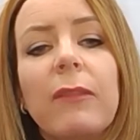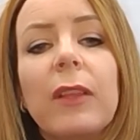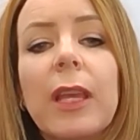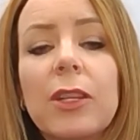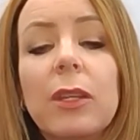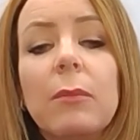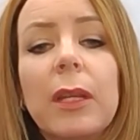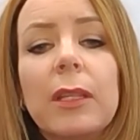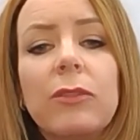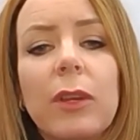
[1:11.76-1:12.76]
system of election
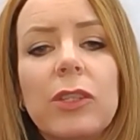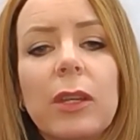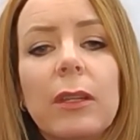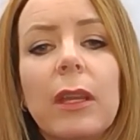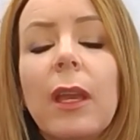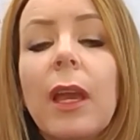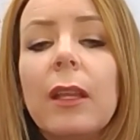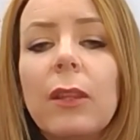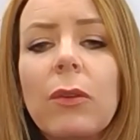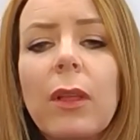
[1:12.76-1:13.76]
administration,
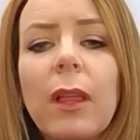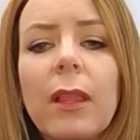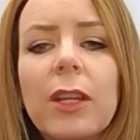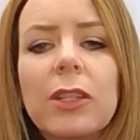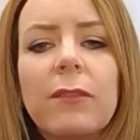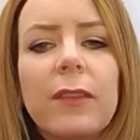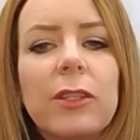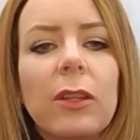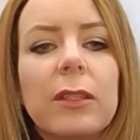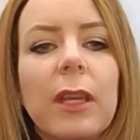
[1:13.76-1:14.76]
and local election
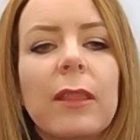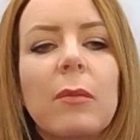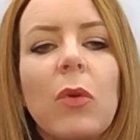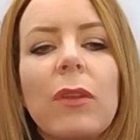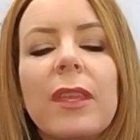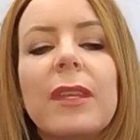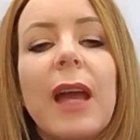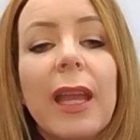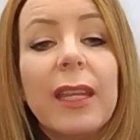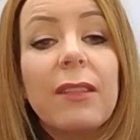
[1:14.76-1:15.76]
officials in the more
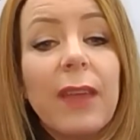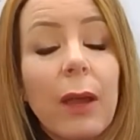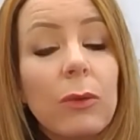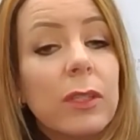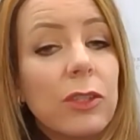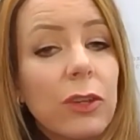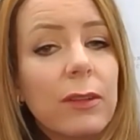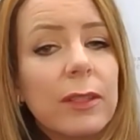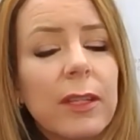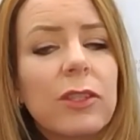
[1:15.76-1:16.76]
than 9,000
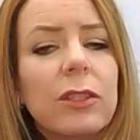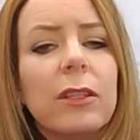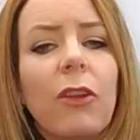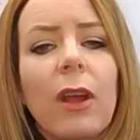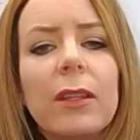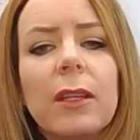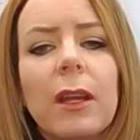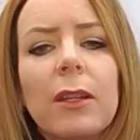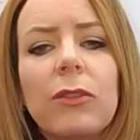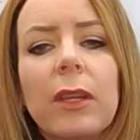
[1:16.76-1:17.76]
jurisdictions across
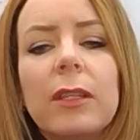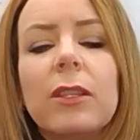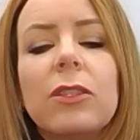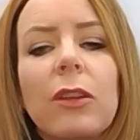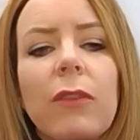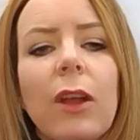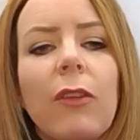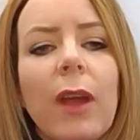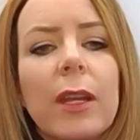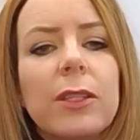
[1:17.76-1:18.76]
the country deserve
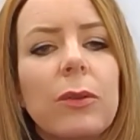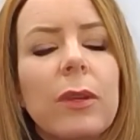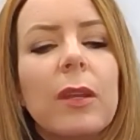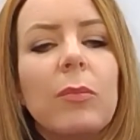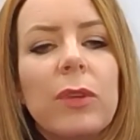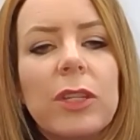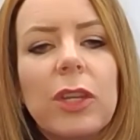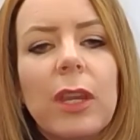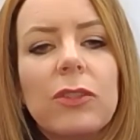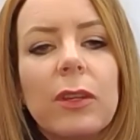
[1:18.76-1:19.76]
our gratitude and
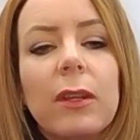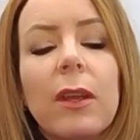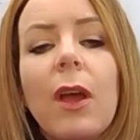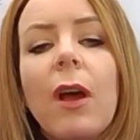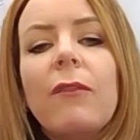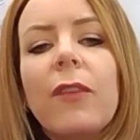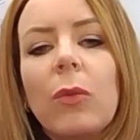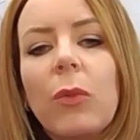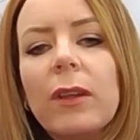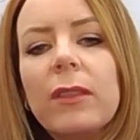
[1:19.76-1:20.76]
appreciation
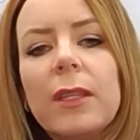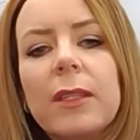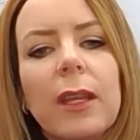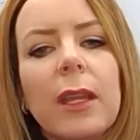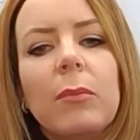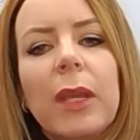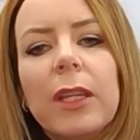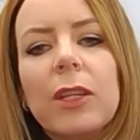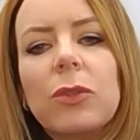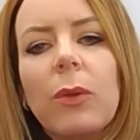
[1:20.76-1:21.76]
for the work they did in
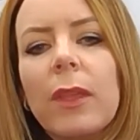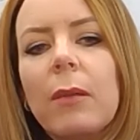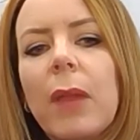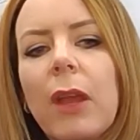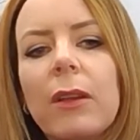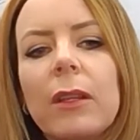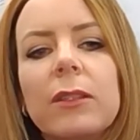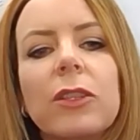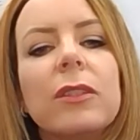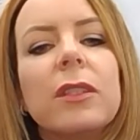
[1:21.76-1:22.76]
making sure that
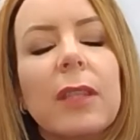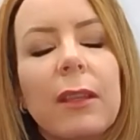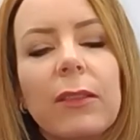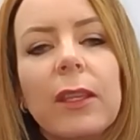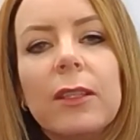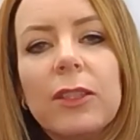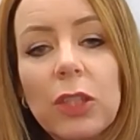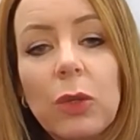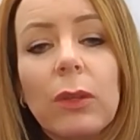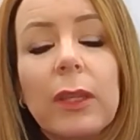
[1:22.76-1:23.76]
Americans could safely
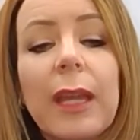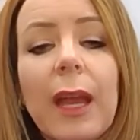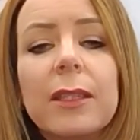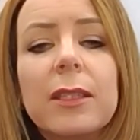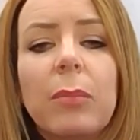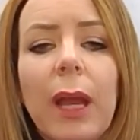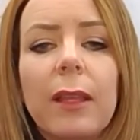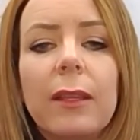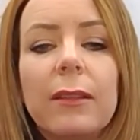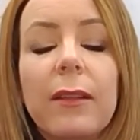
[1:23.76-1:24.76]
and securely cast a
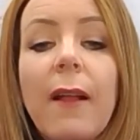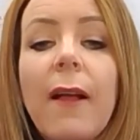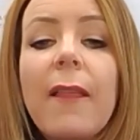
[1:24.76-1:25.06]
ballot.